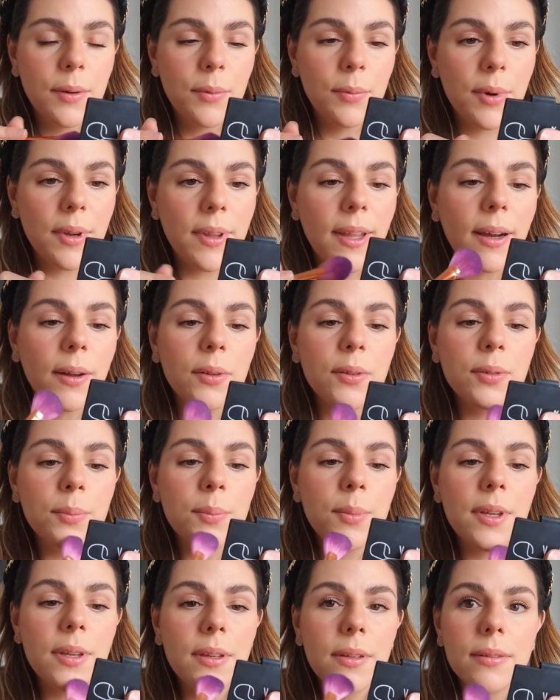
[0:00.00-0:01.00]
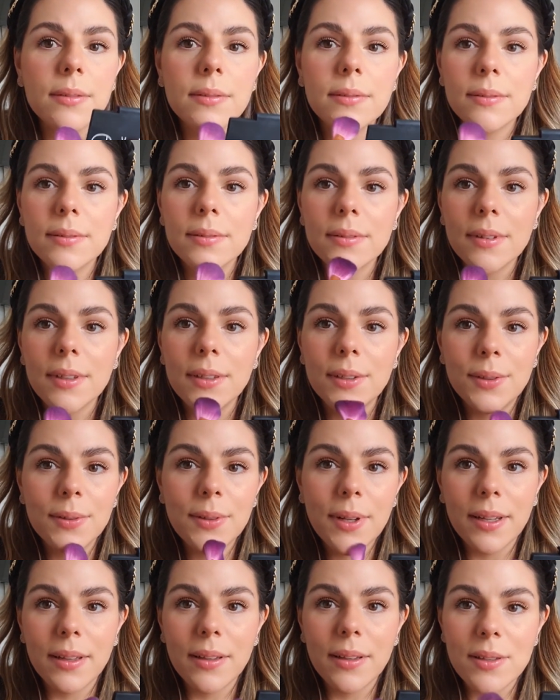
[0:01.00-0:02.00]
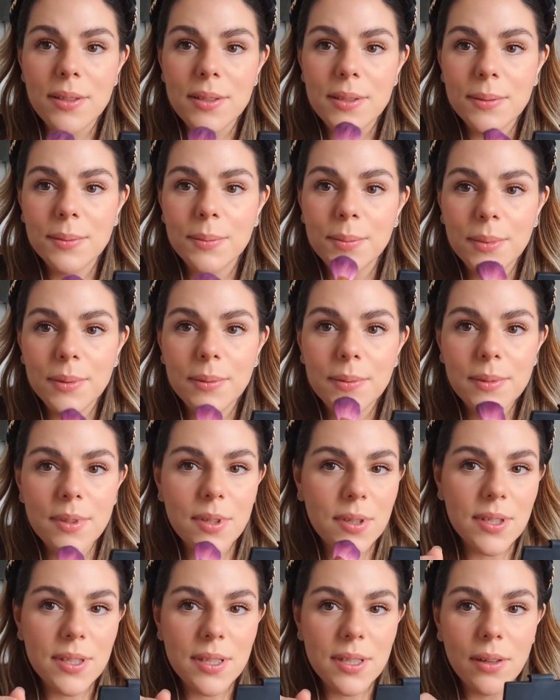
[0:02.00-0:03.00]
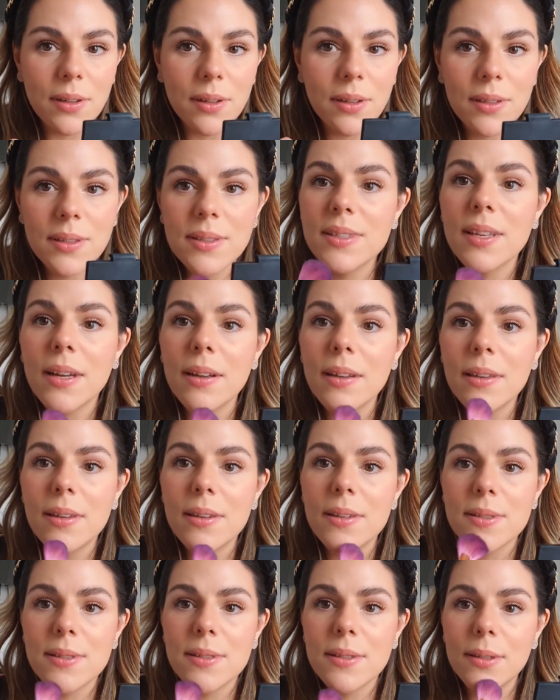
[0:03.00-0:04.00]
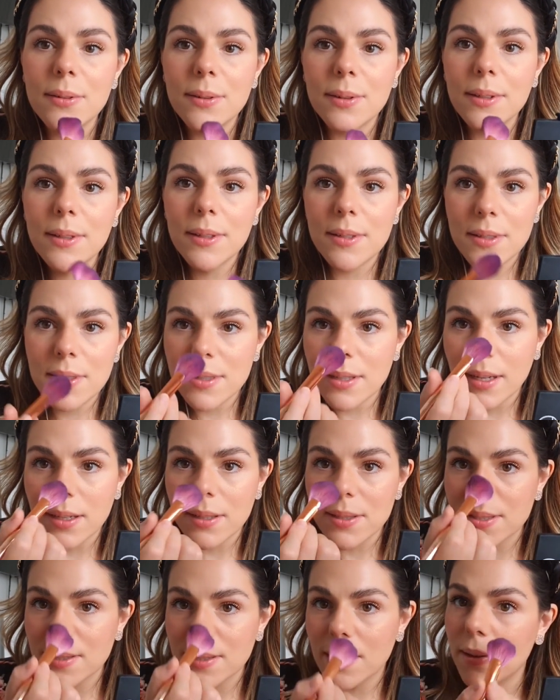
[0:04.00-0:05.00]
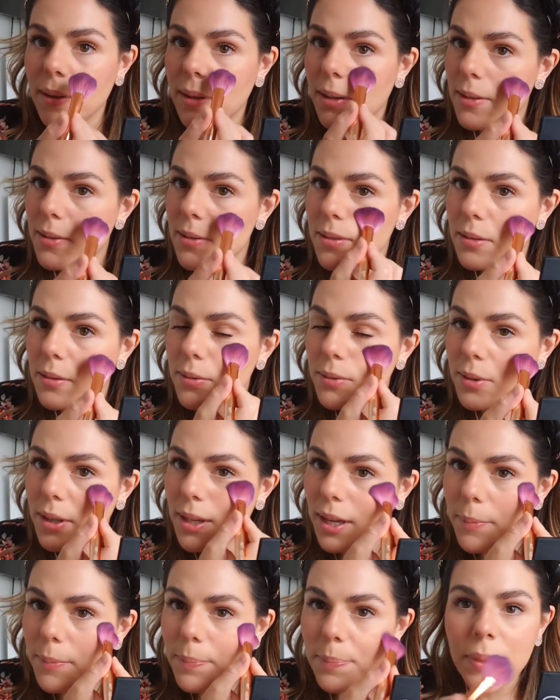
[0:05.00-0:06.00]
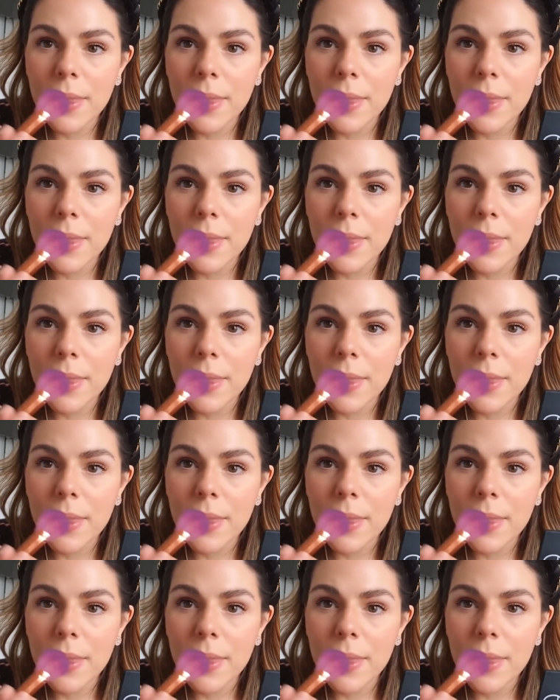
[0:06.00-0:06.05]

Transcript: without me, I do like this, just some sun-kissed look. This is like a sun-kissed look, okay?